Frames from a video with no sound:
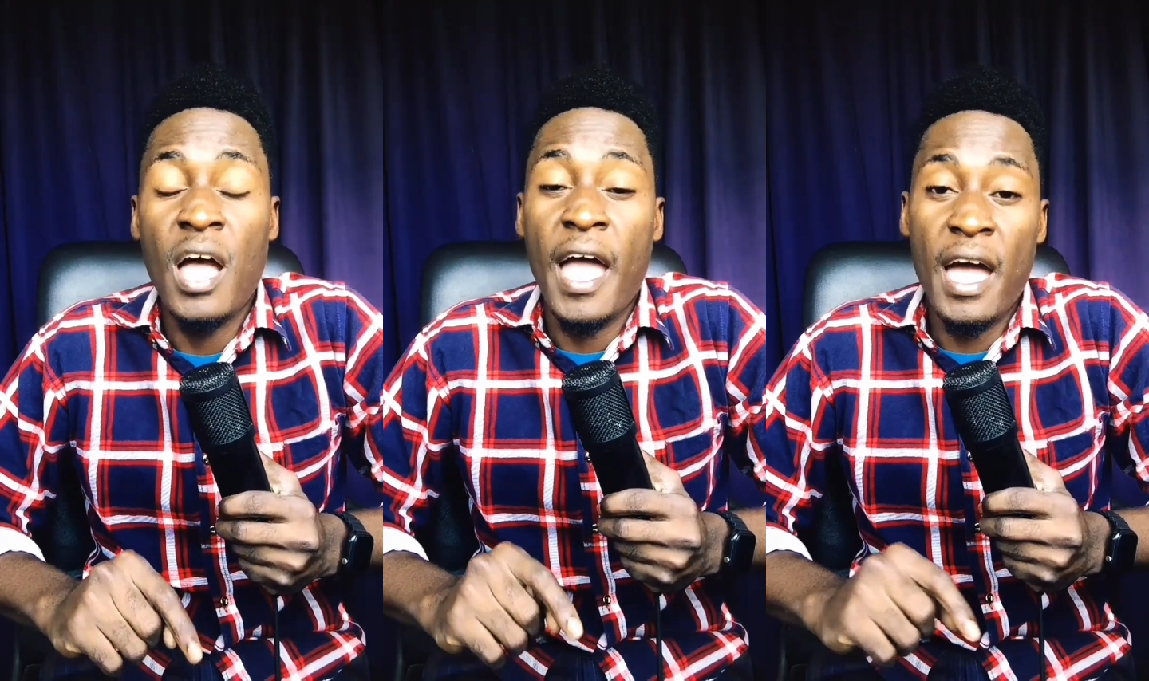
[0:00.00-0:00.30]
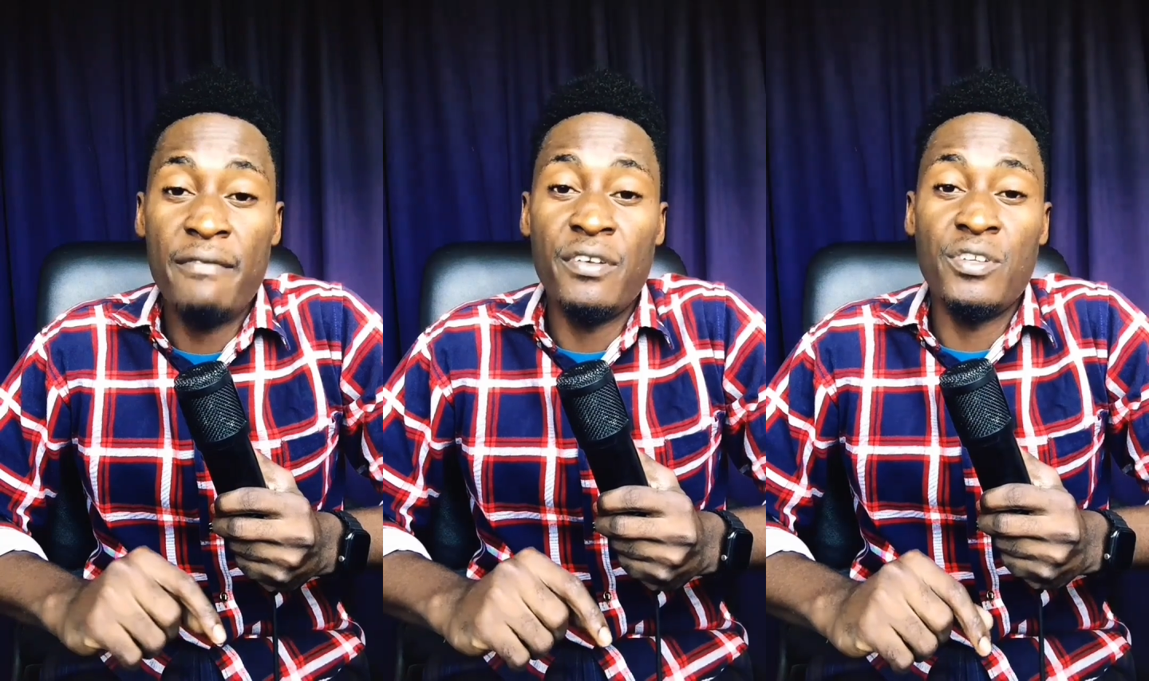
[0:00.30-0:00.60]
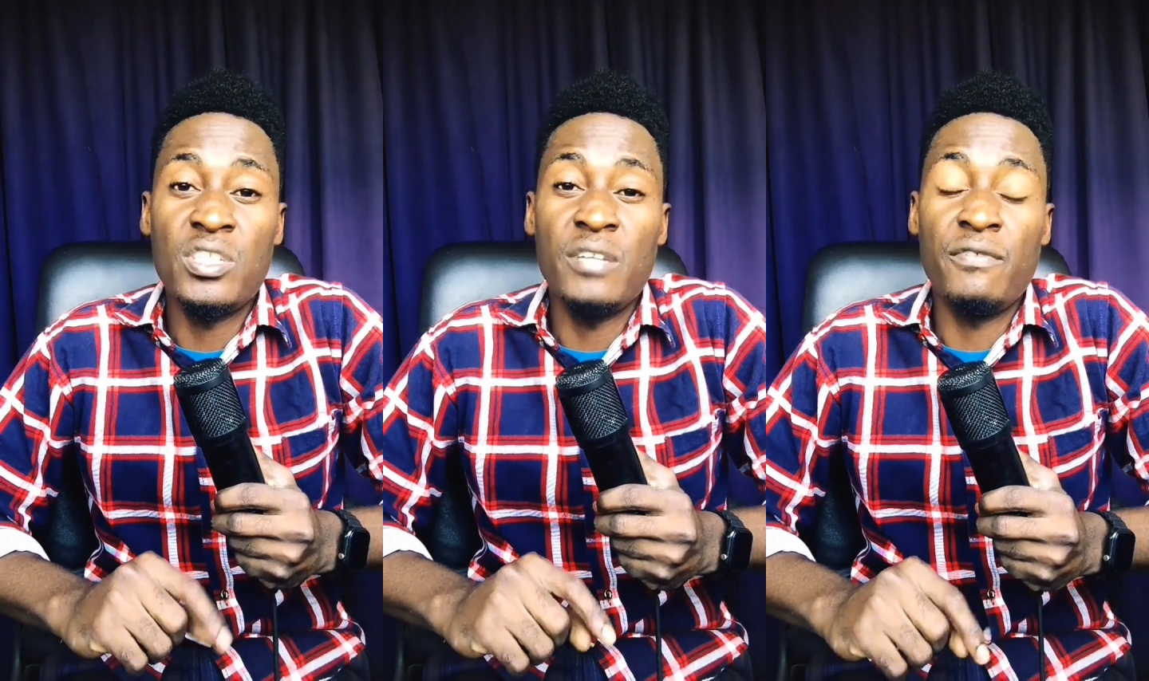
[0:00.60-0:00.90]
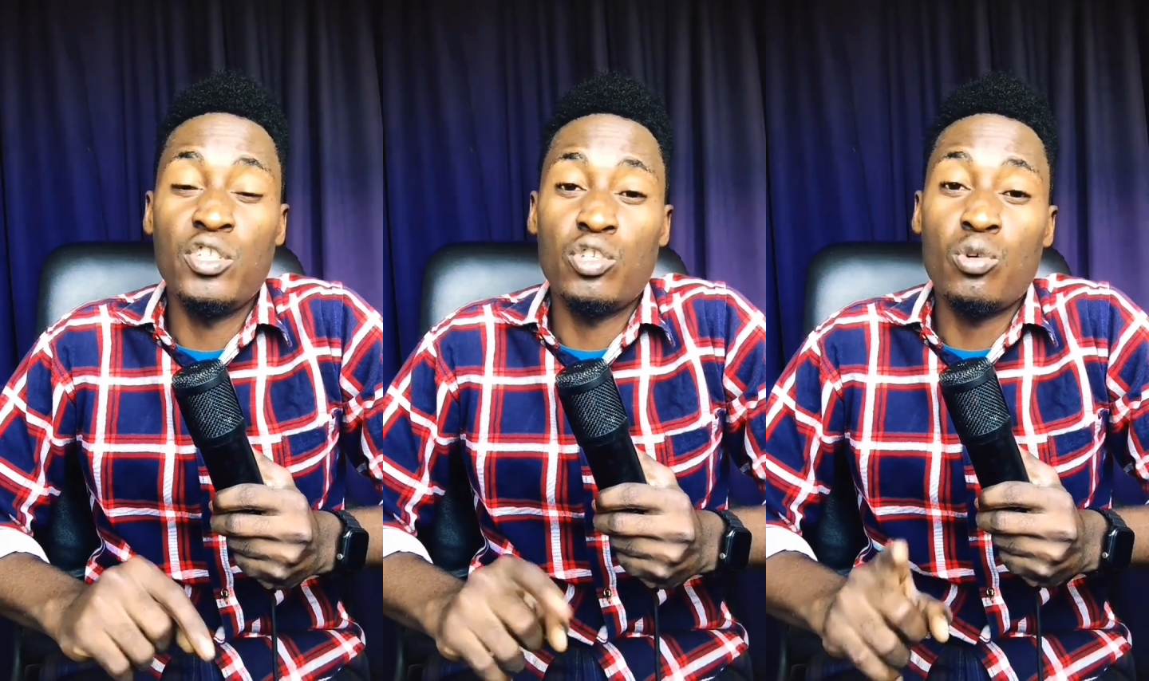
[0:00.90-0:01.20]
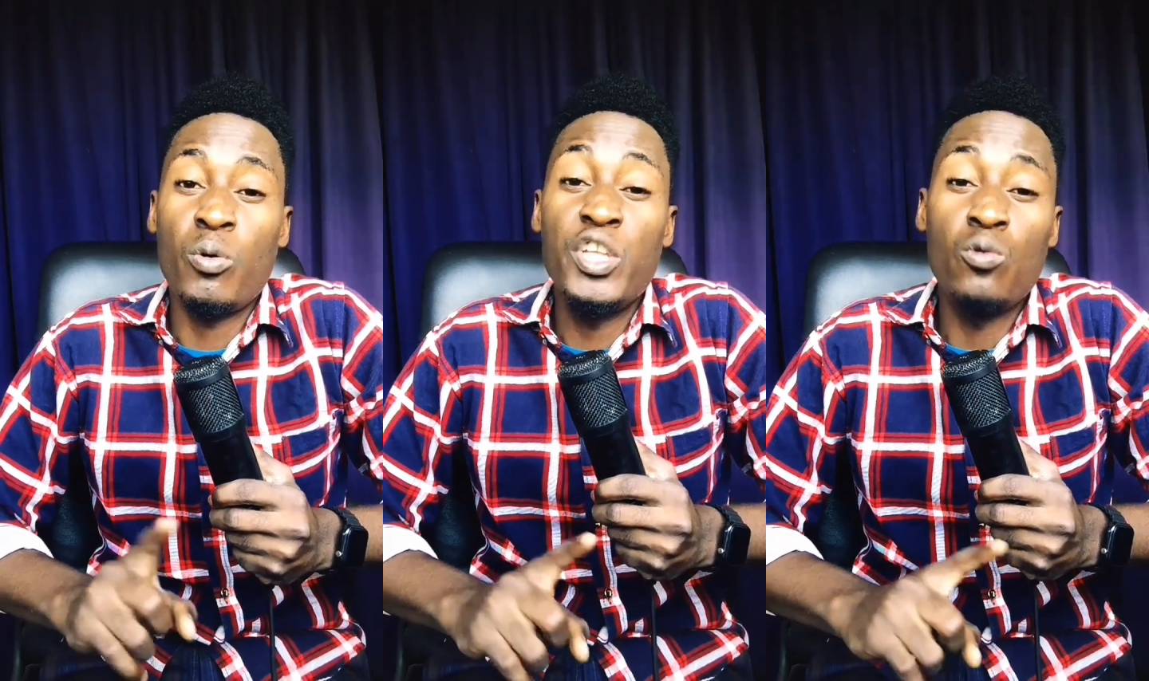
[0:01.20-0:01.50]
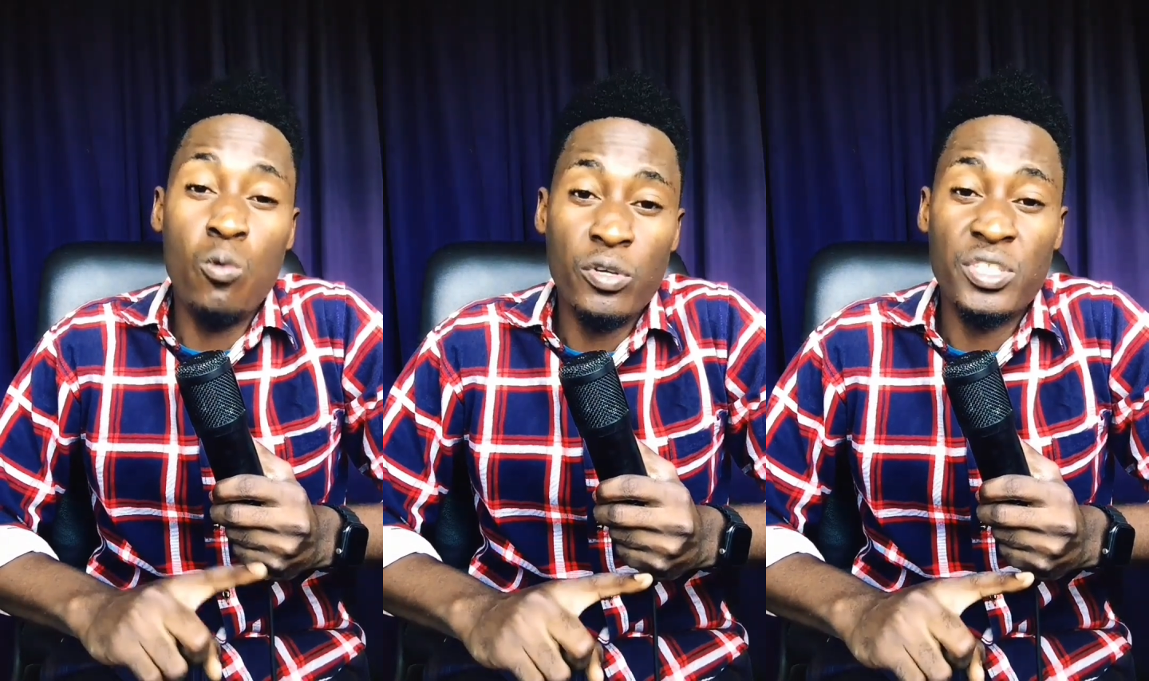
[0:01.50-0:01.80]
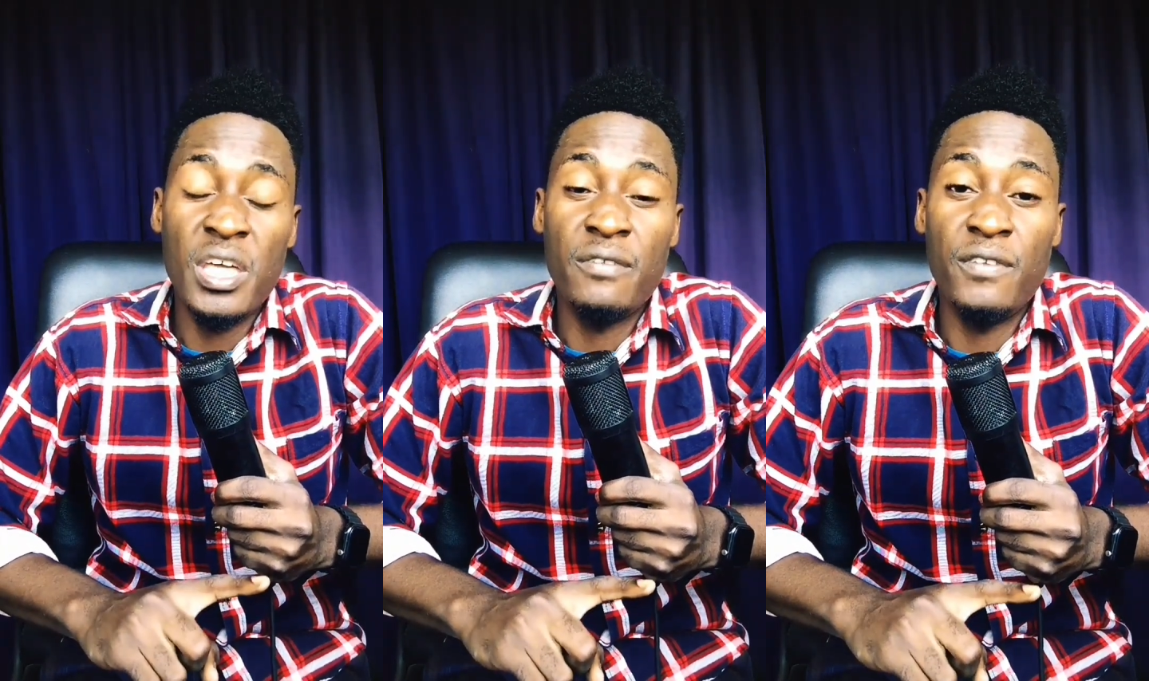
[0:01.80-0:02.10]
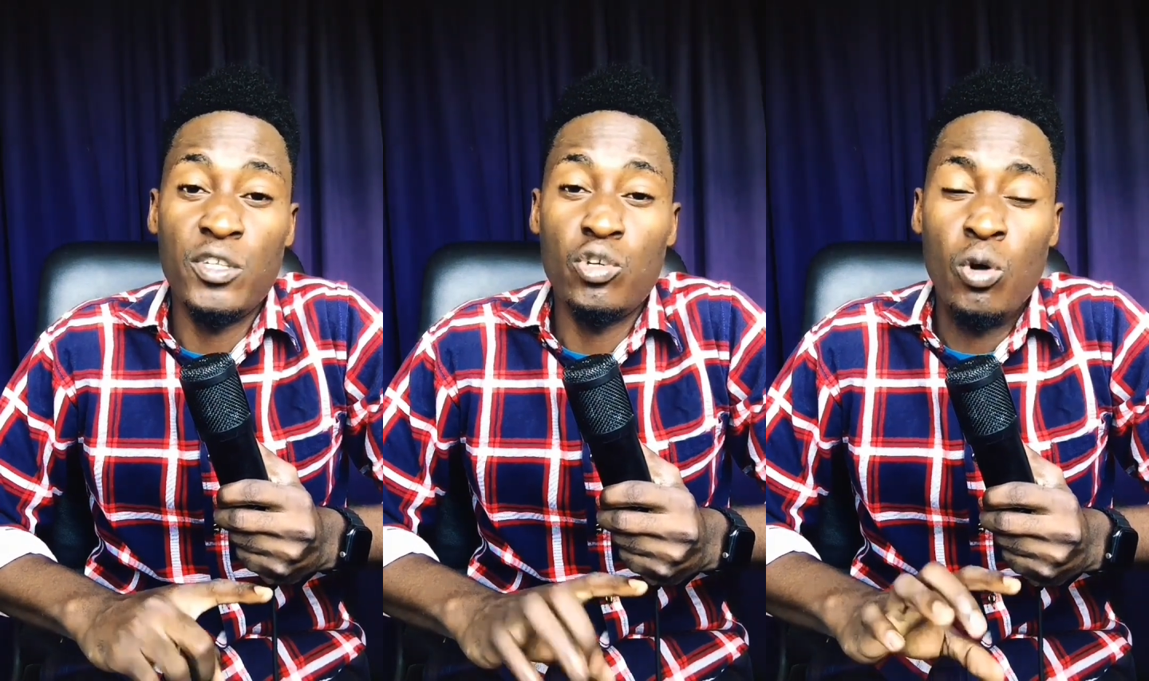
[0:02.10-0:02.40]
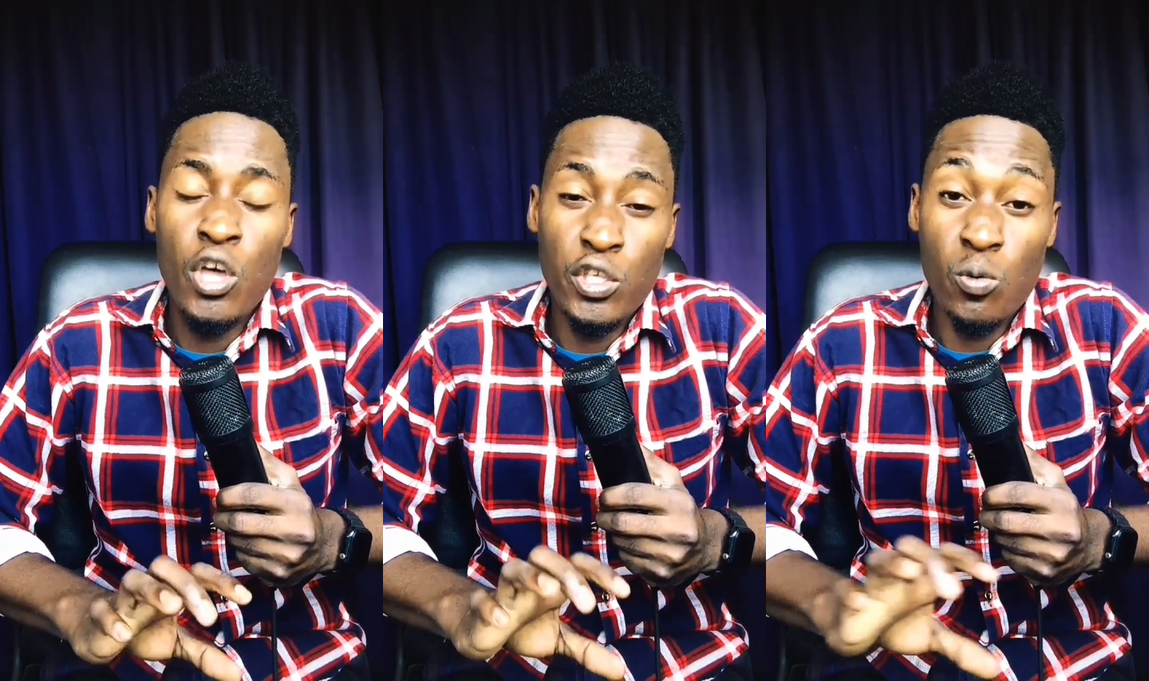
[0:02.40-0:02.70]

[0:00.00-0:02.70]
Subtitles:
I have a recent video, so when you watch that video,